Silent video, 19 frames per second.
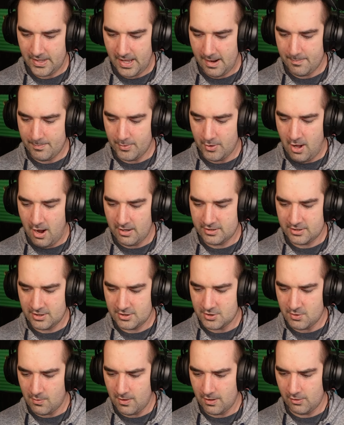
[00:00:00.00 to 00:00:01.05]
I blocked the
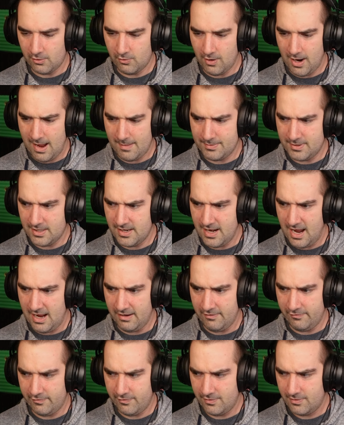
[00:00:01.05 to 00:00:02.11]
door and grabbed the
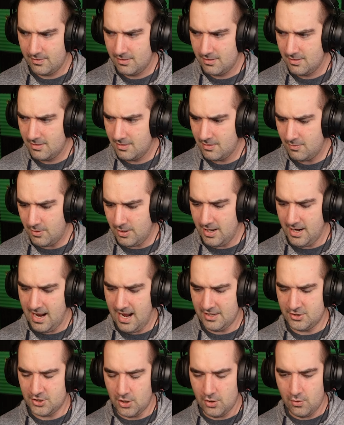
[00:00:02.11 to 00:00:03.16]
knife. What did
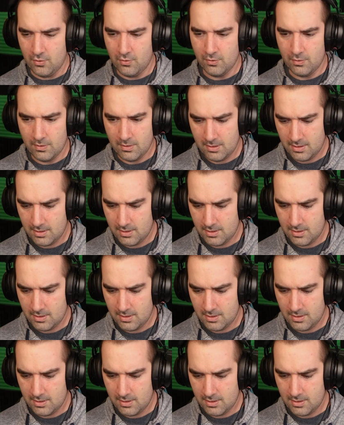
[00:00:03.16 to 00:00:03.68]
I do?